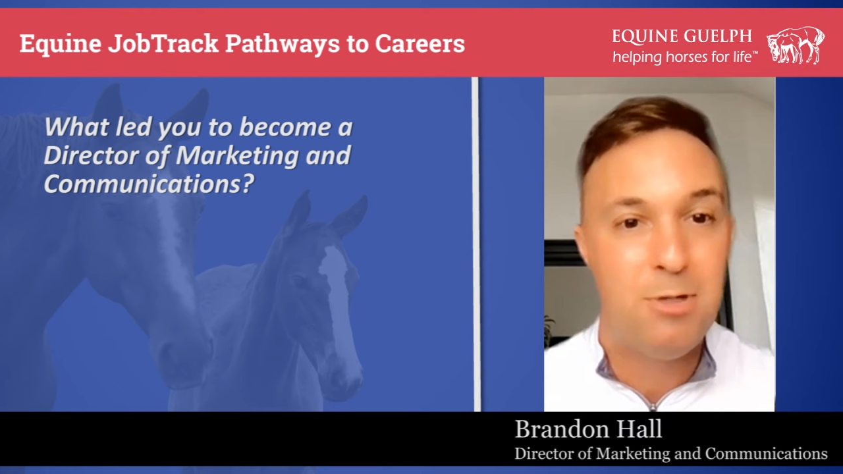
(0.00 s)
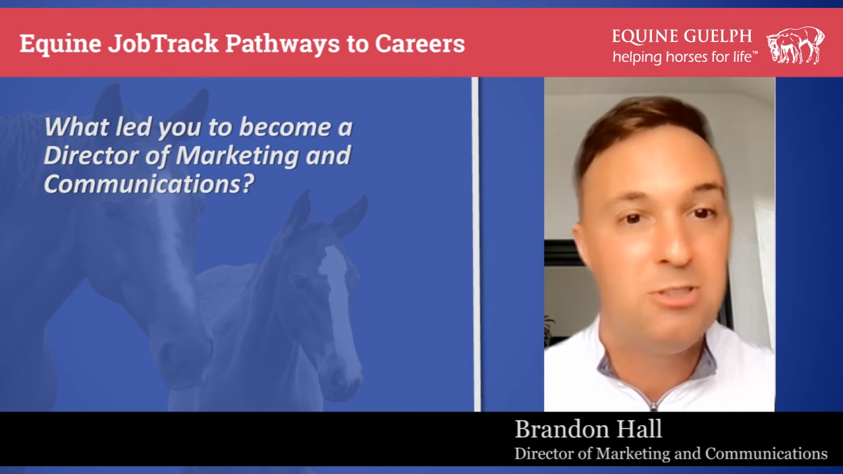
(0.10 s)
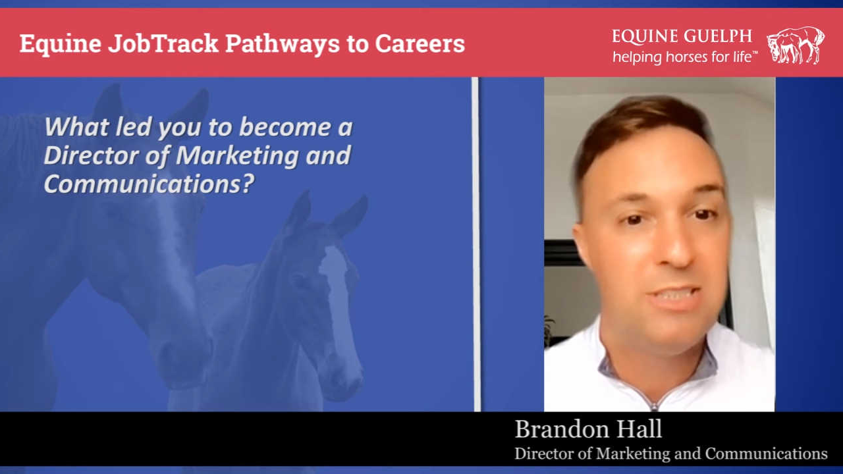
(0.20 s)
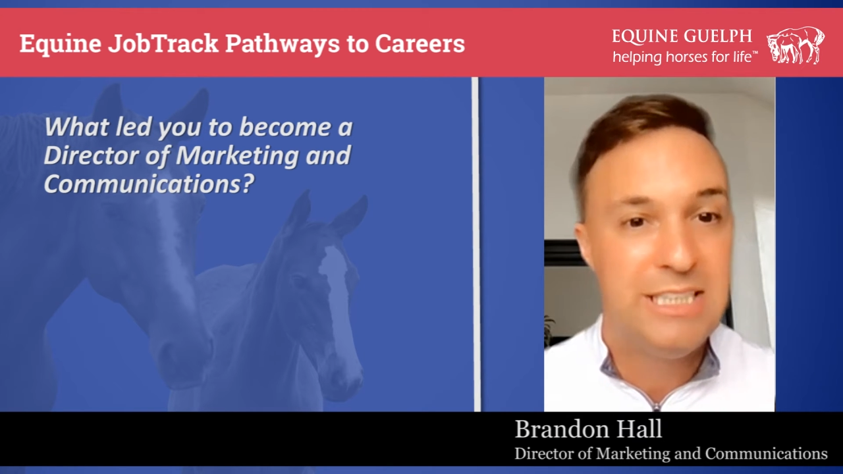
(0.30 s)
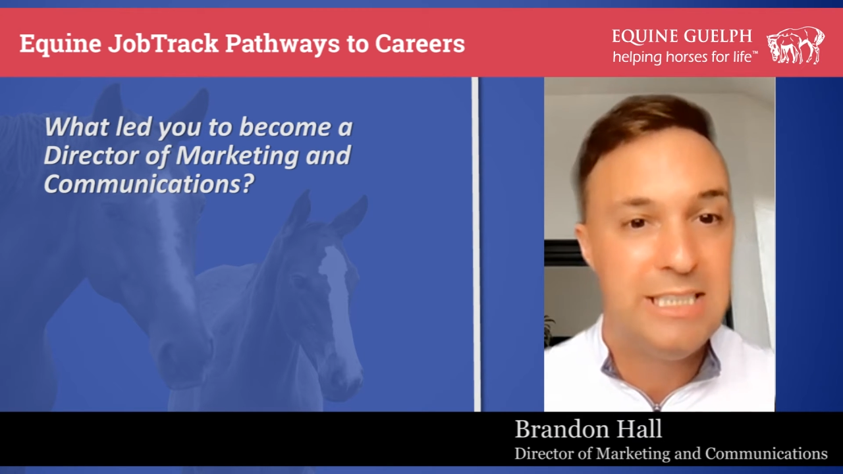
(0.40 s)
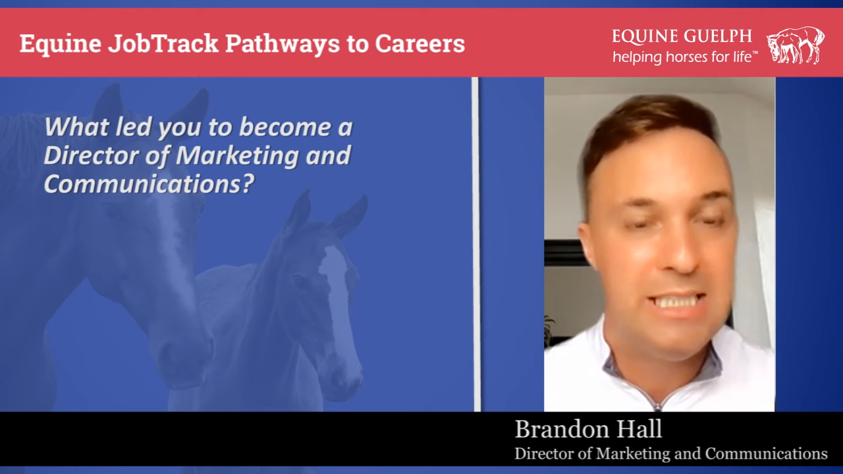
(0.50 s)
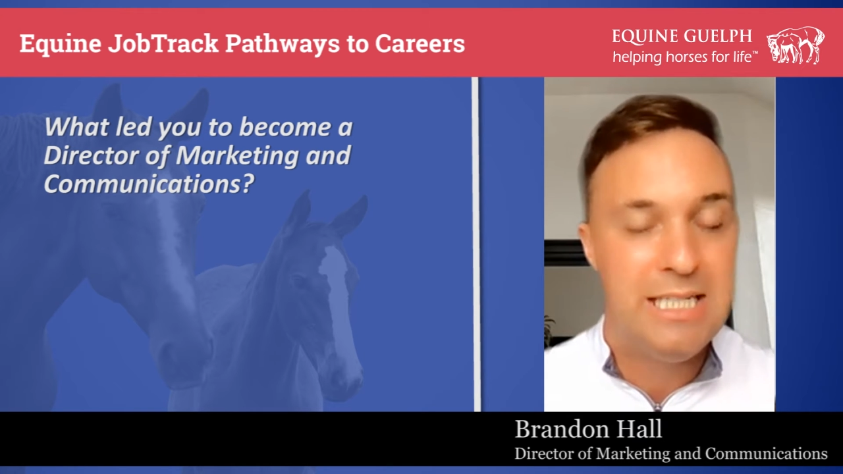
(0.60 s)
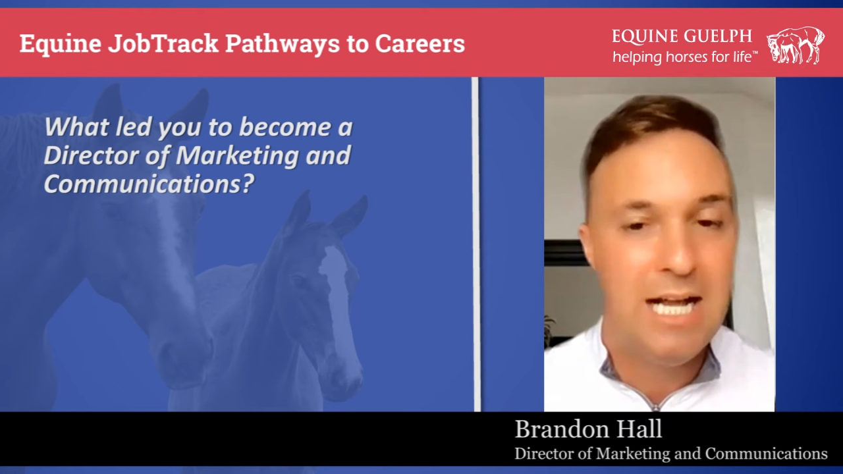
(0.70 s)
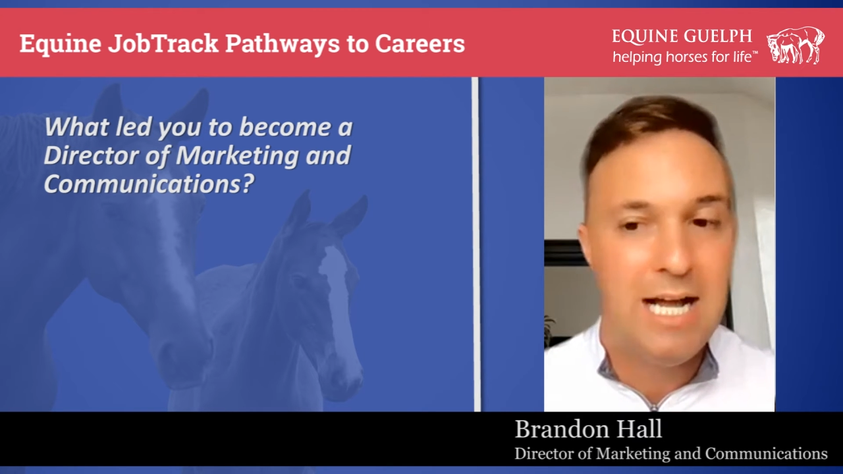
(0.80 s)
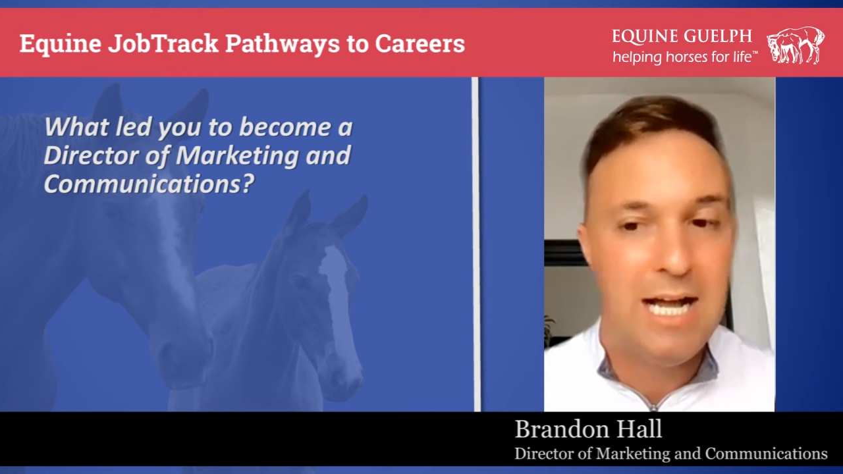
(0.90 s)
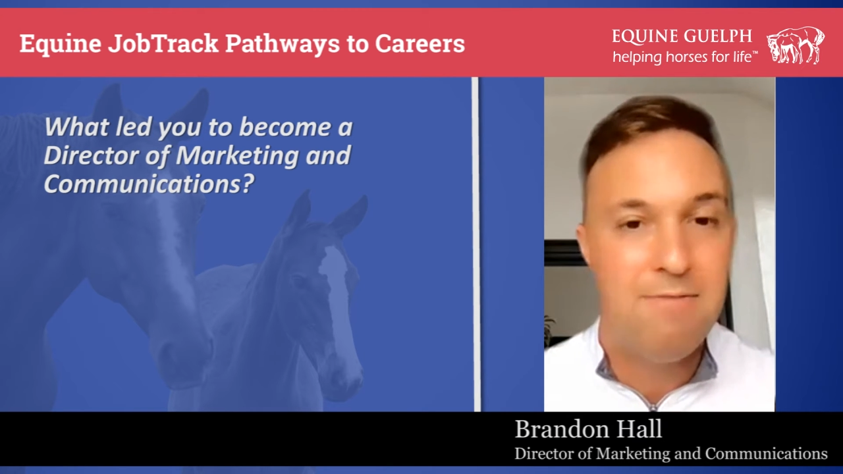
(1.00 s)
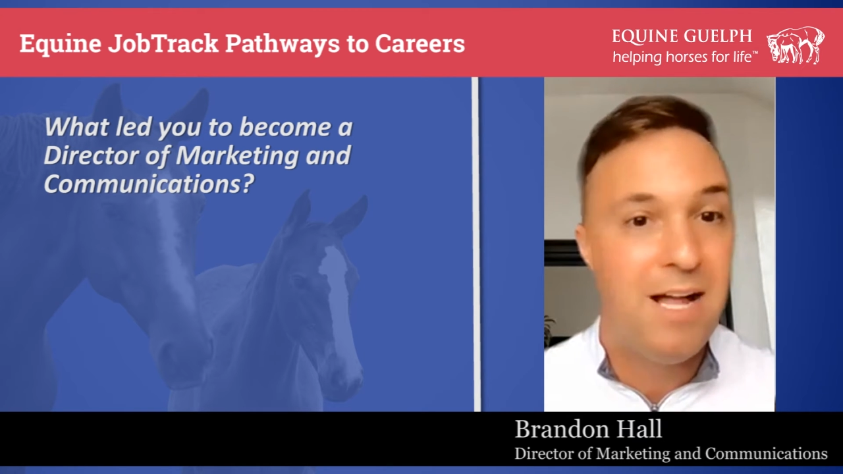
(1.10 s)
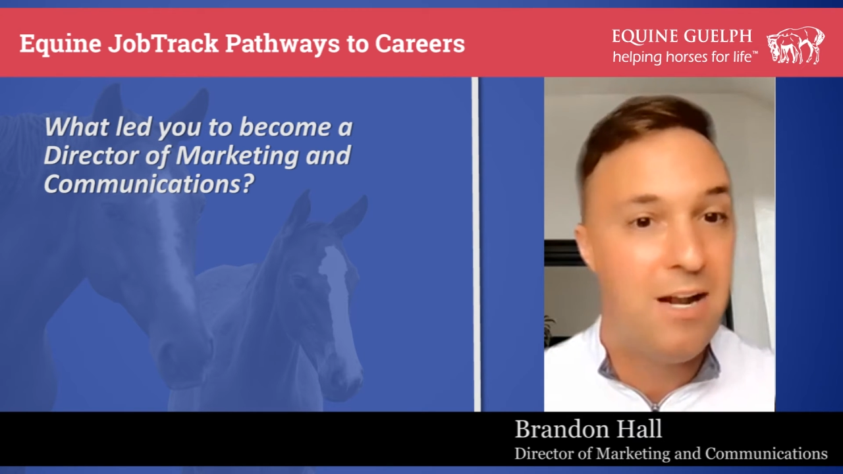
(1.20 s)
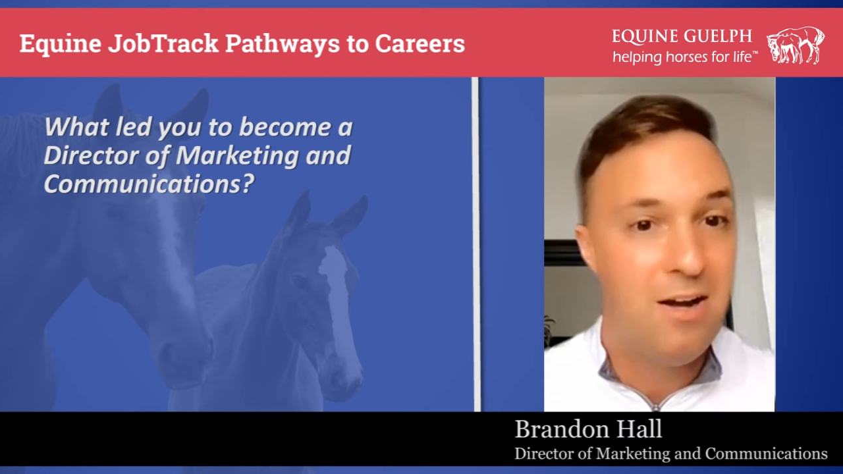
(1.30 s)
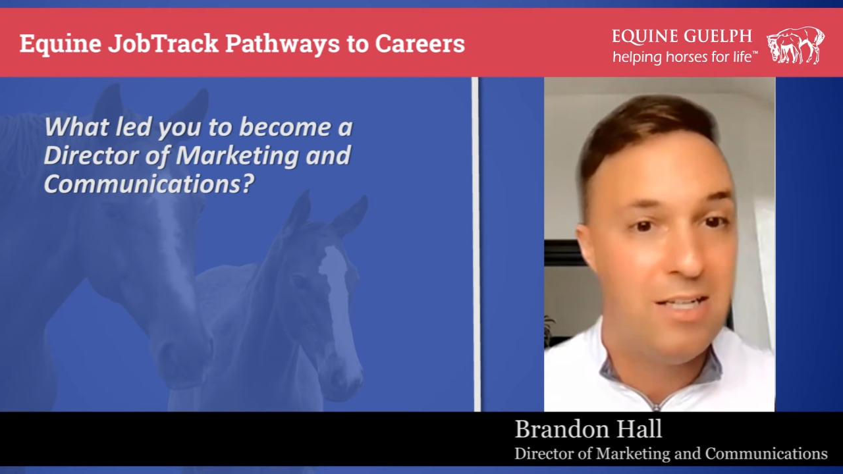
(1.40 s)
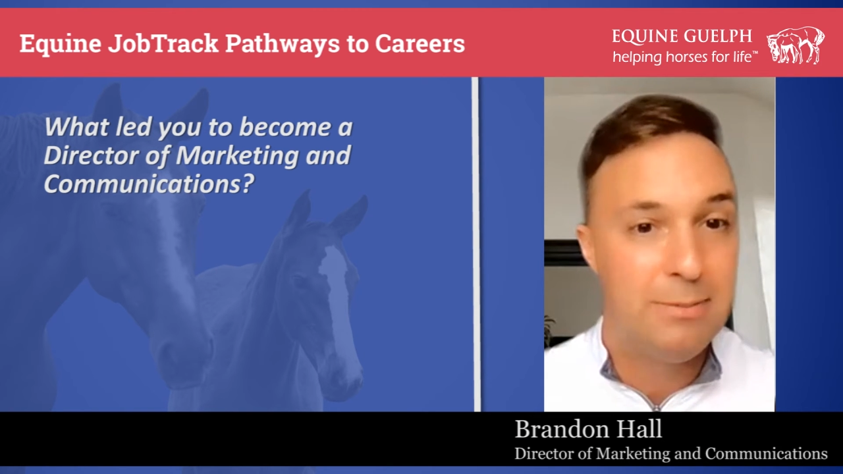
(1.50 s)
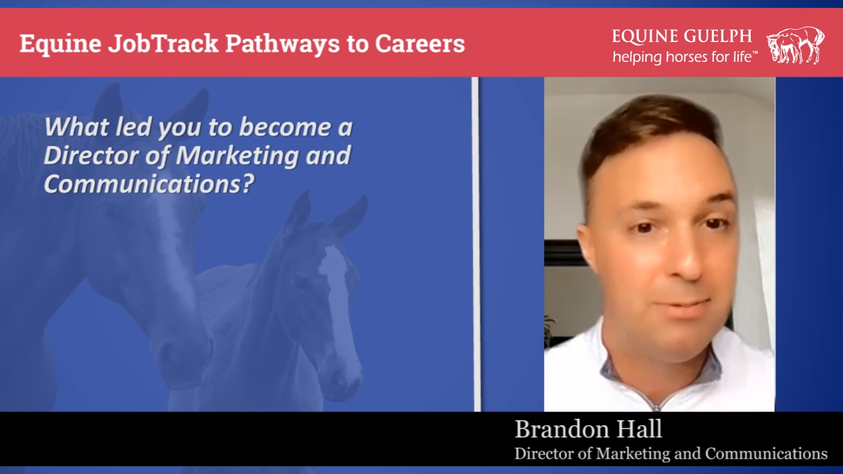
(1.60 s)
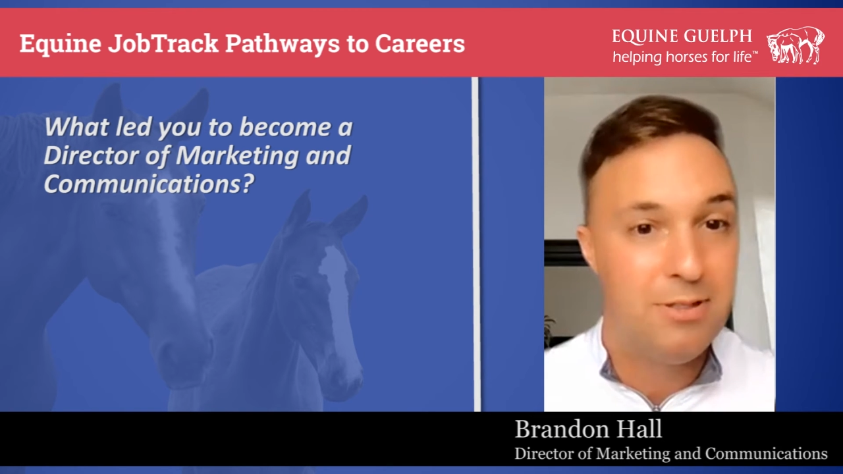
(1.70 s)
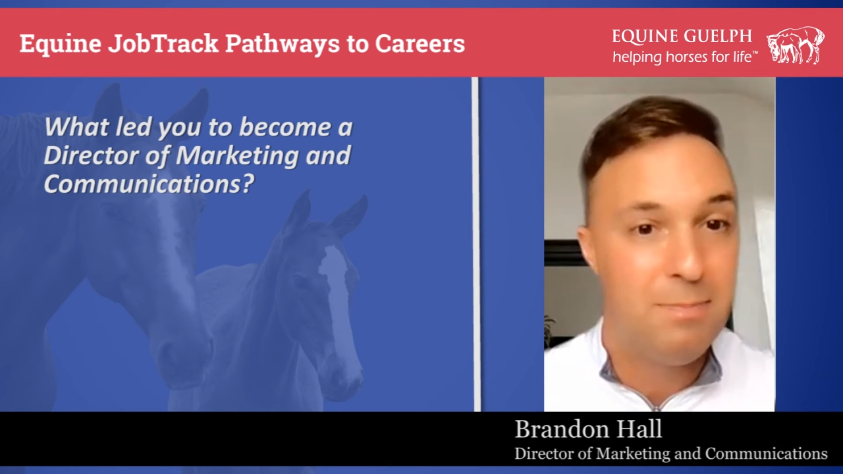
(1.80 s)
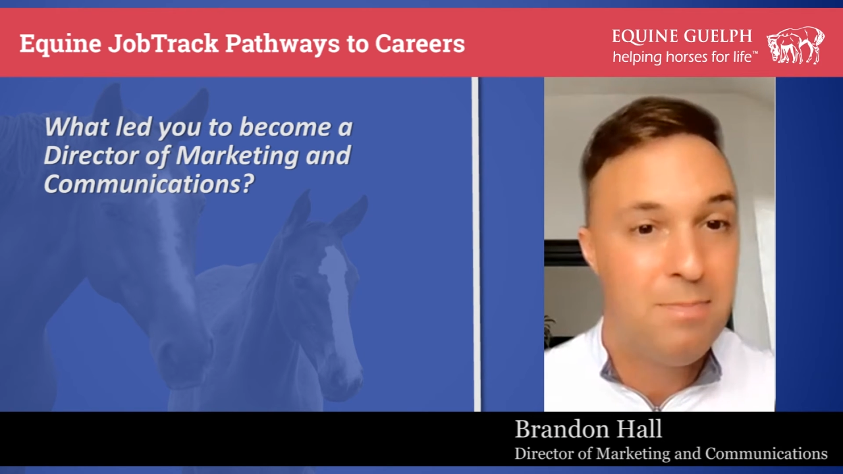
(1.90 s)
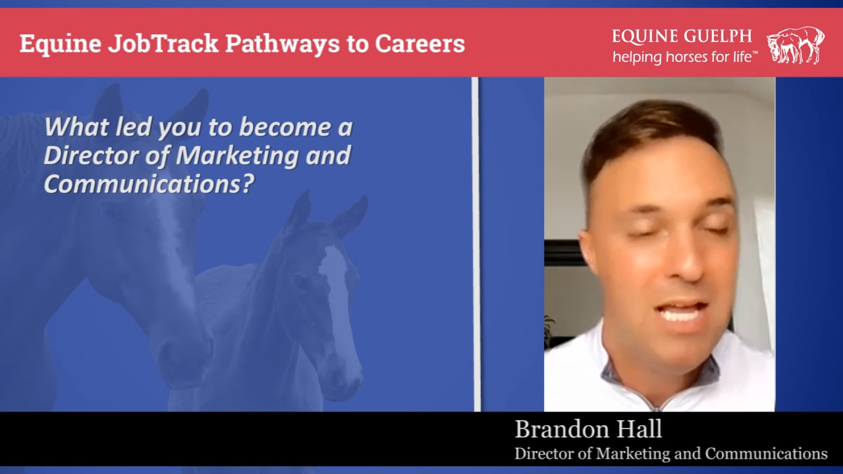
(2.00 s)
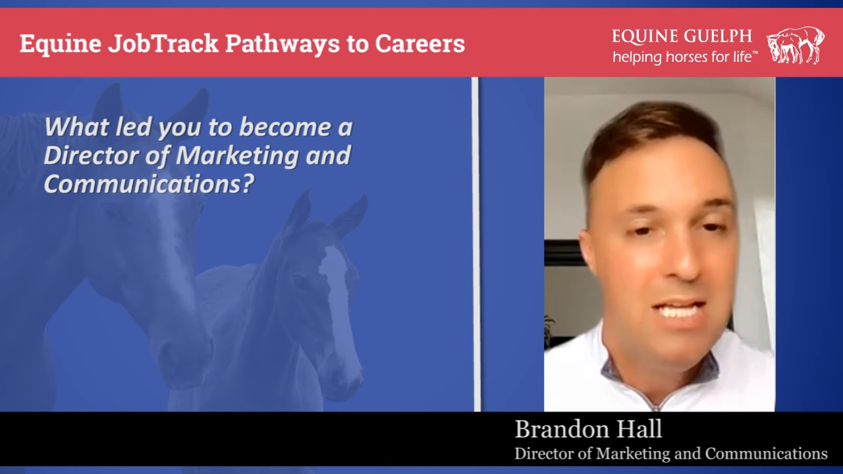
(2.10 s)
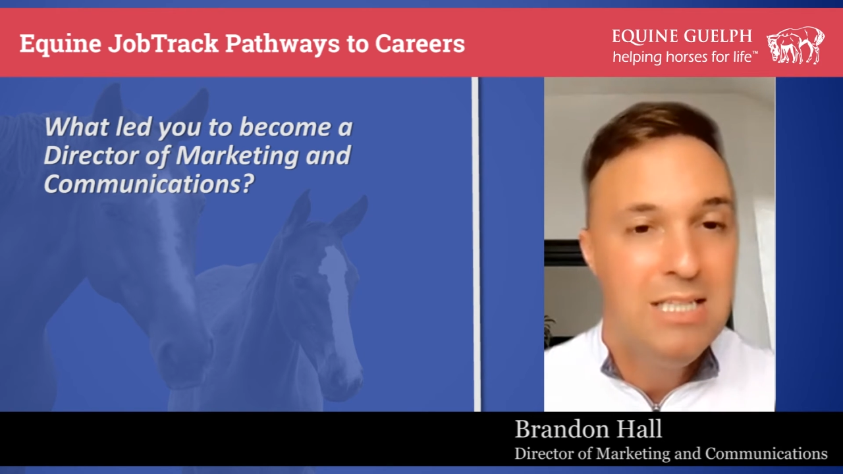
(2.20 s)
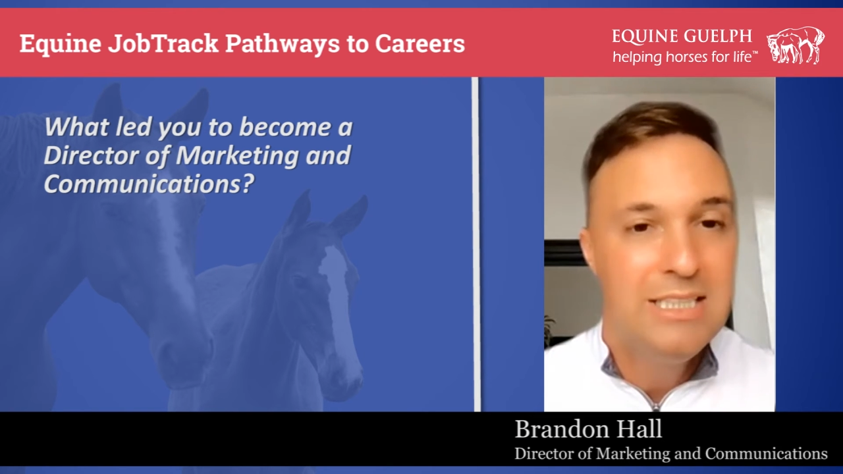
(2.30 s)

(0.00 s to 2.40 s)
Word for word: emergency uh, vet hospital.